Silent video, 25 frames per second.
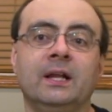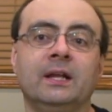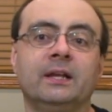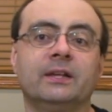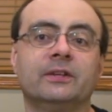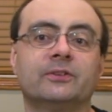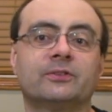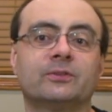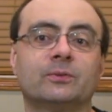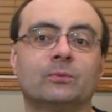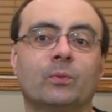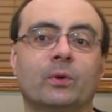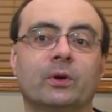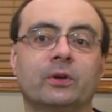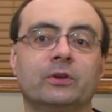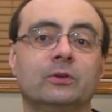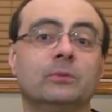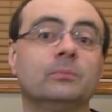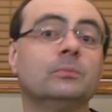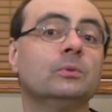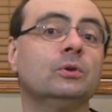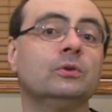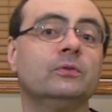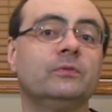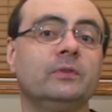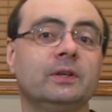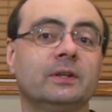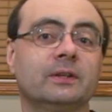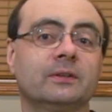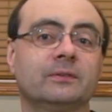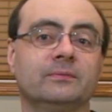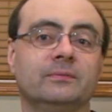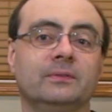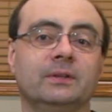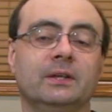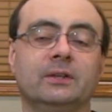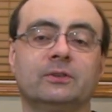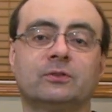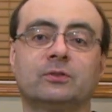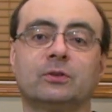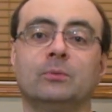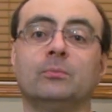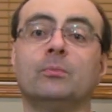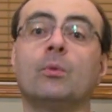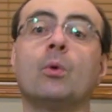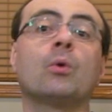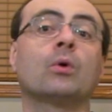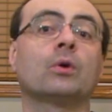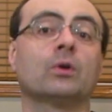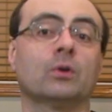is where you're moving into
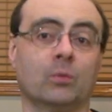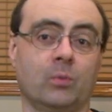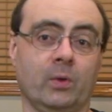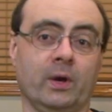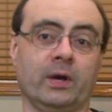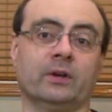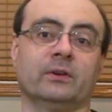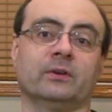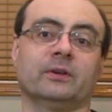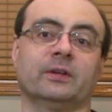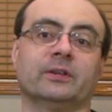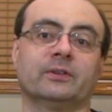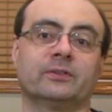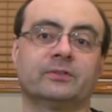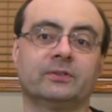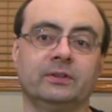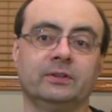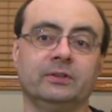more awareness